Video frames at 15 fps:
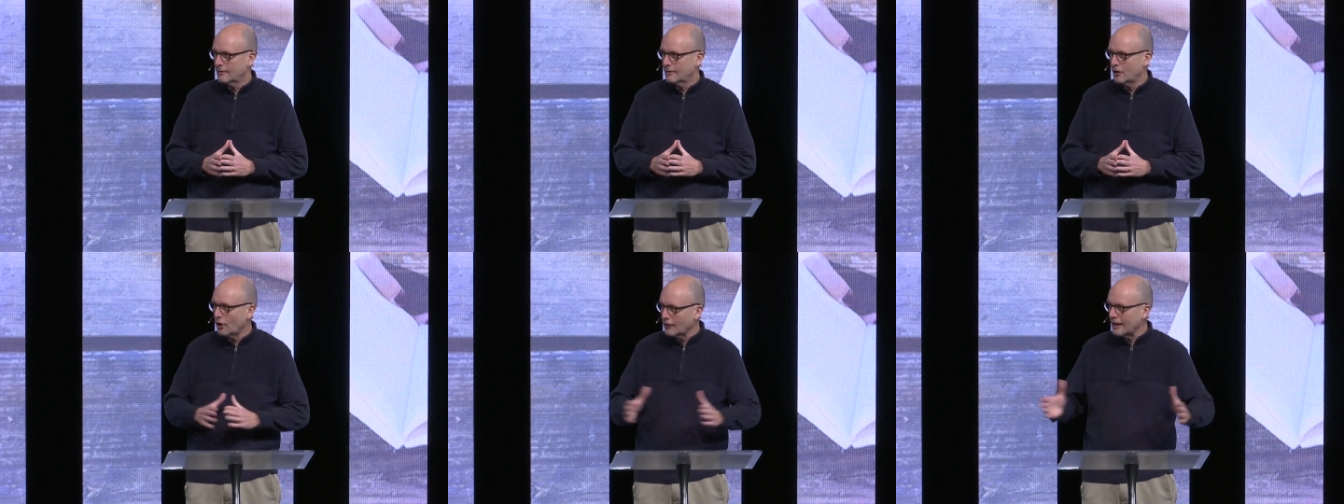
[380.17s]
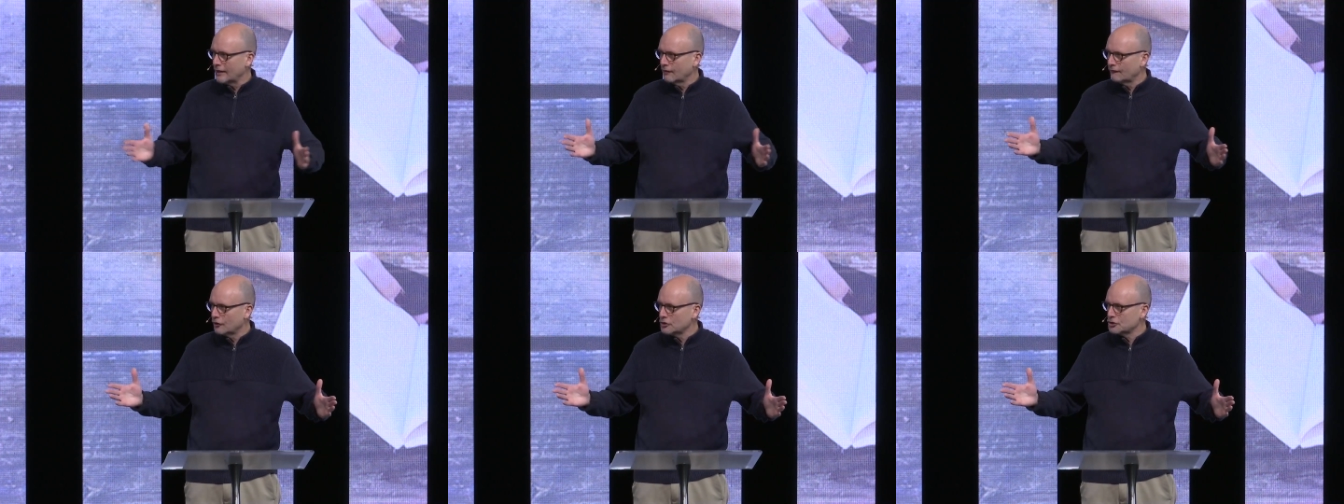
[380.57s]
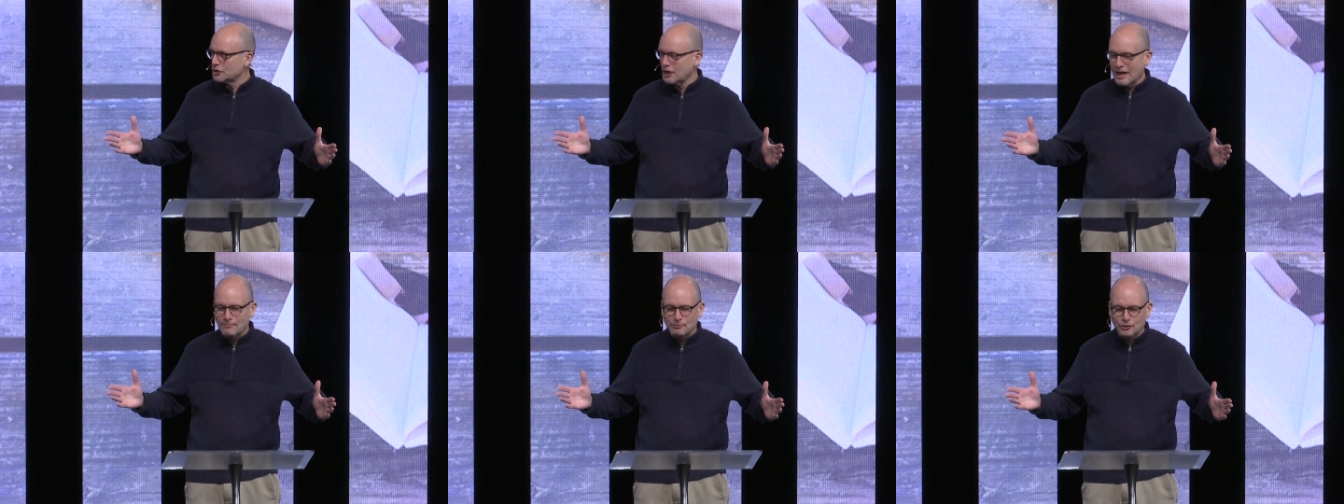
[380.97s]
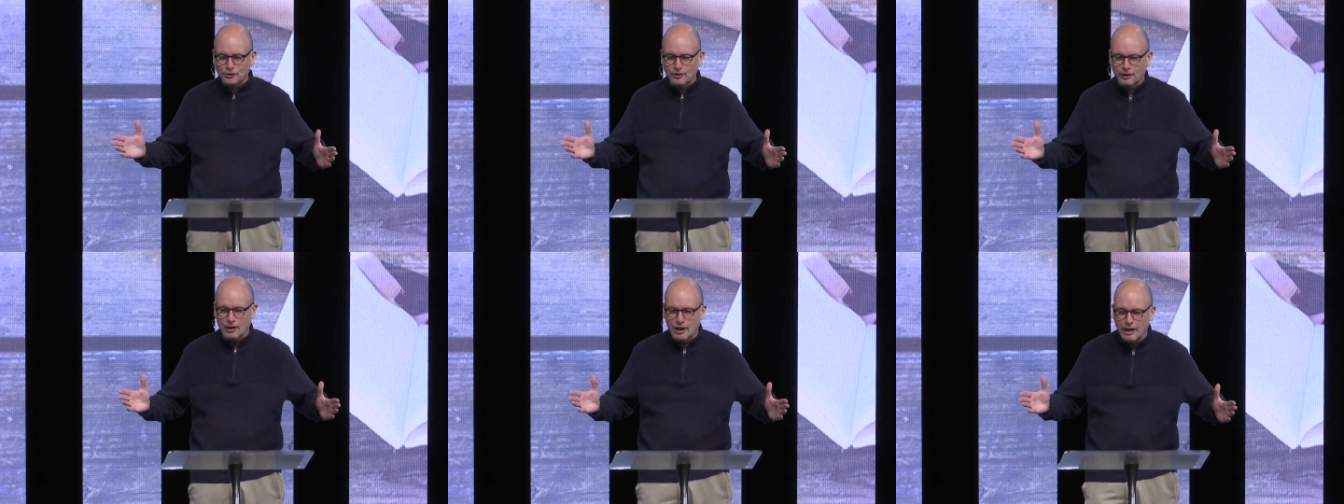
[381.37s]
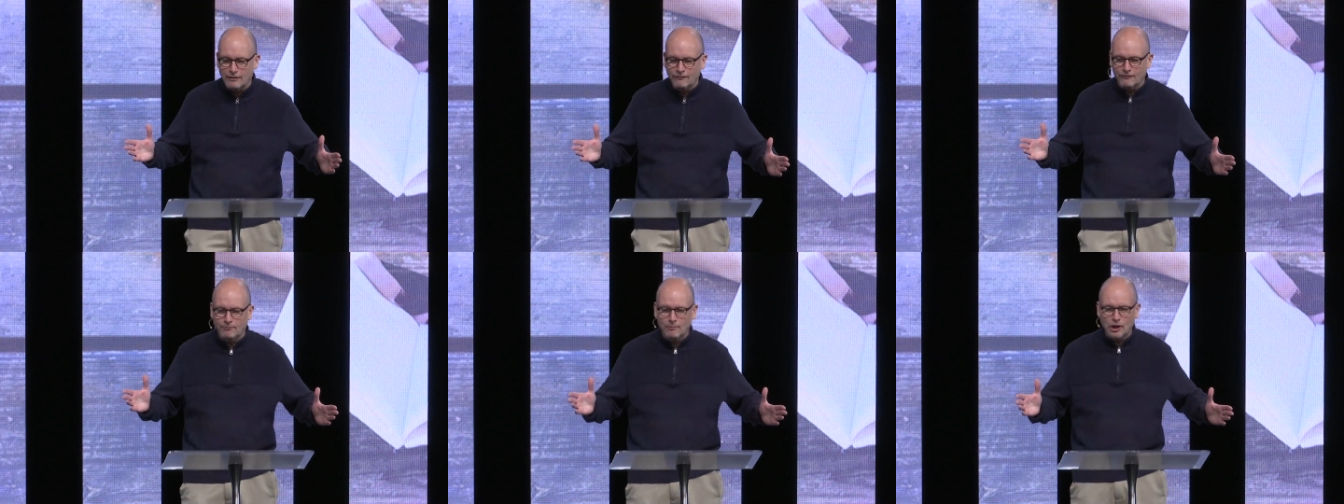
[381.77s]
All that in the first chapter
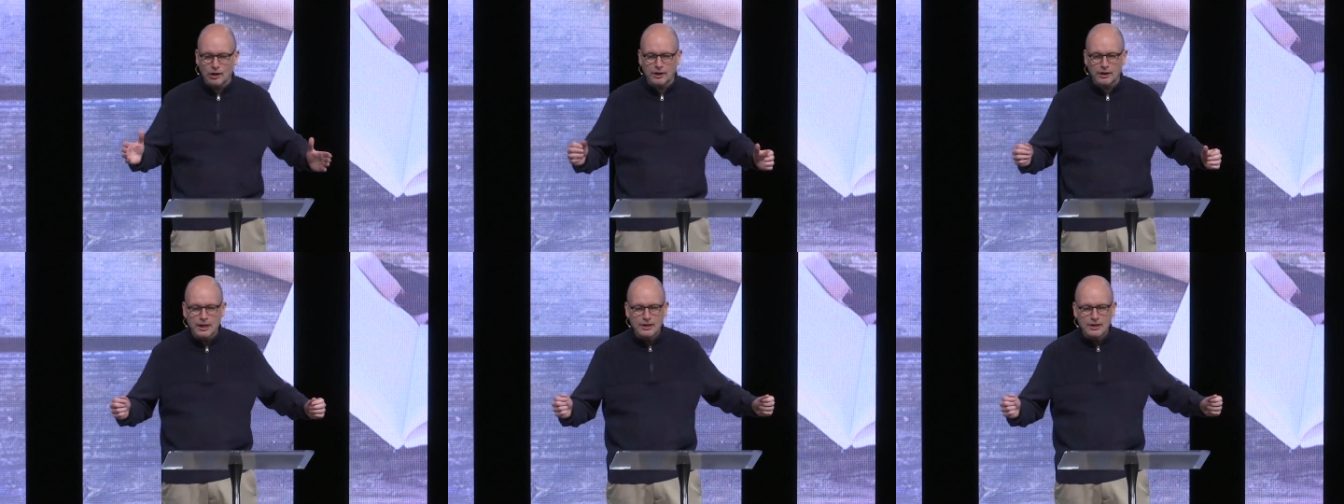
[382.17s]
of Mark.